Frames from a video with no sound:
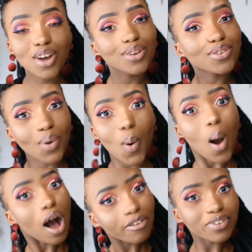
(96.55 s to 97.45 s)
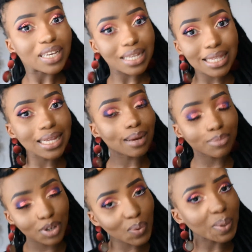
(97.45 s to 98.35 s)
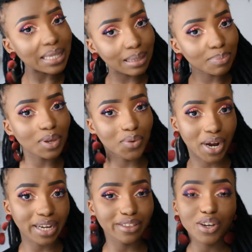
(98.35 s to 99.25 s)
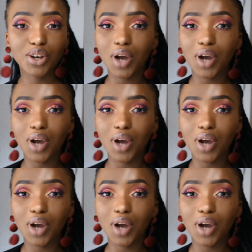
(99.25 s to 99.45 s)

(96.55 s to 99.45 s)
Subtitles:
so obviously I'm doing something right.